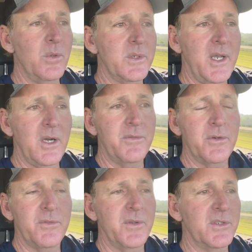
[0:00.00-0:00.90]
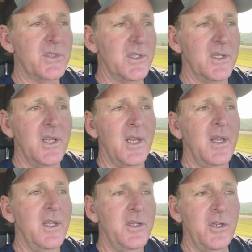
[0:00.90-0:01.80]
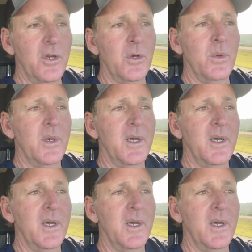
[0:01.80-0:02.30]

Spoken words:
don't care if you're fishing, you know,